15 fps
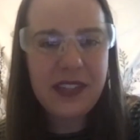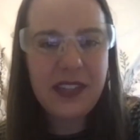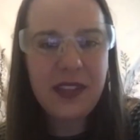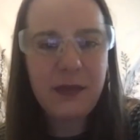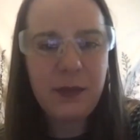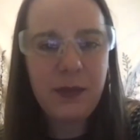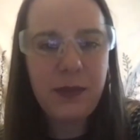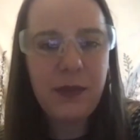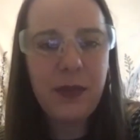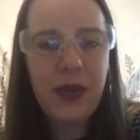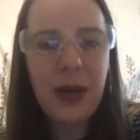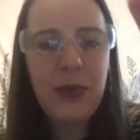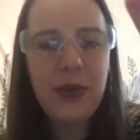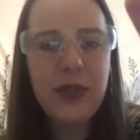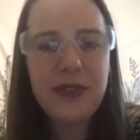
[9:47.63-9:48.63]
The
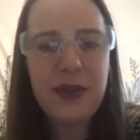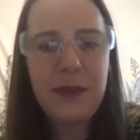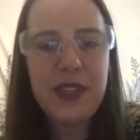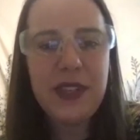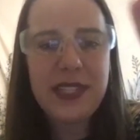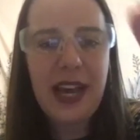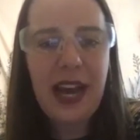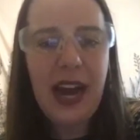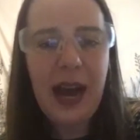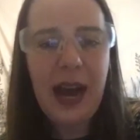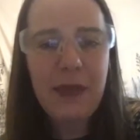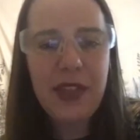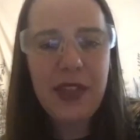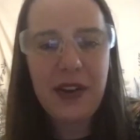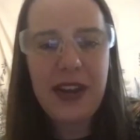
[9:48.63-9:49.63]
bubbles from the
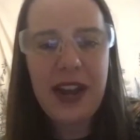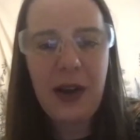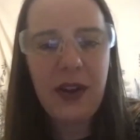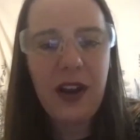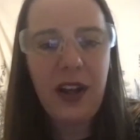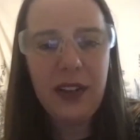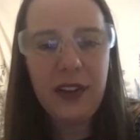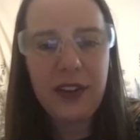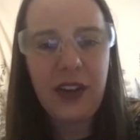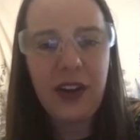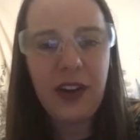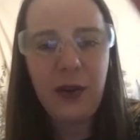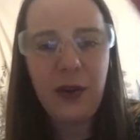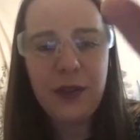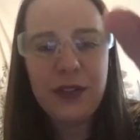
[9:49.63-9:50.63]
top that are now colored
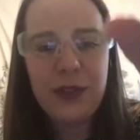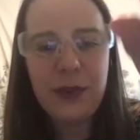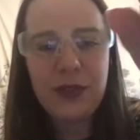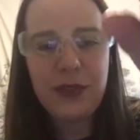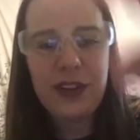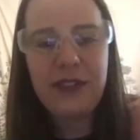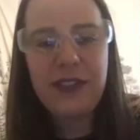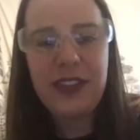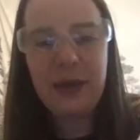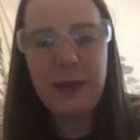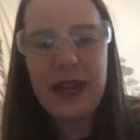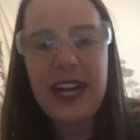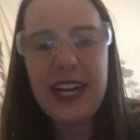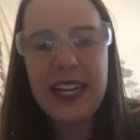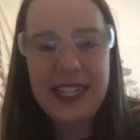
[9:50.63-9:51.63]
are also drifting
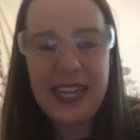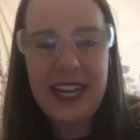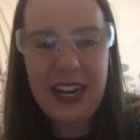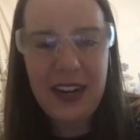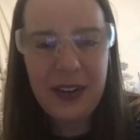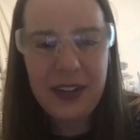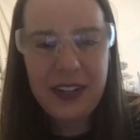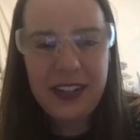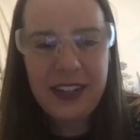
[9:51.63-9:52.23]
back down.